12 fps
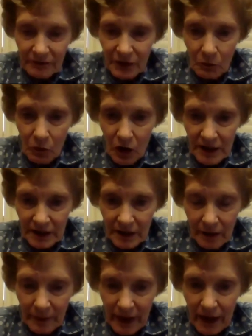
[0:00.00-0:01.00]
the one
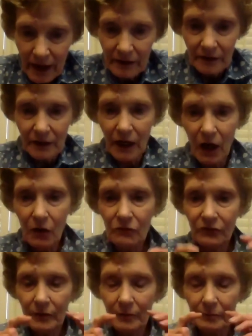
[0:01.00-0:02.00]
about go
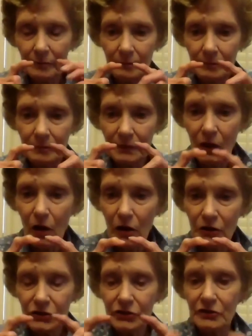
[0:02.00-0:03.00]
from
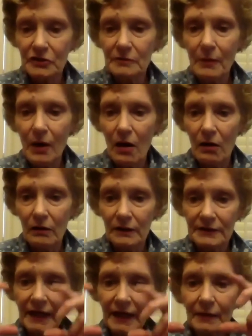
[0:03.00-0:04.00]
large to small.
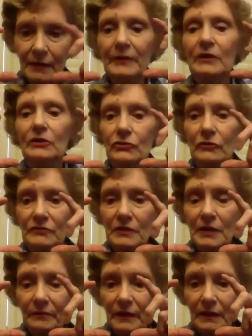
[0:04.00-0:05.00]
Take a picture of
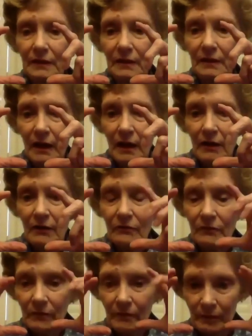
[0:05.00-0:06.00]
something
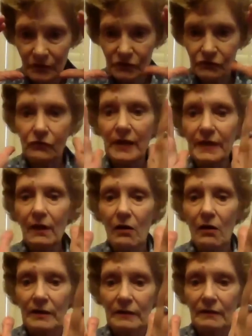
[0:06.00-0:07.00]
straight
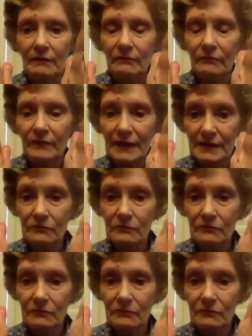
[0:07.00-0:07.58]
on that's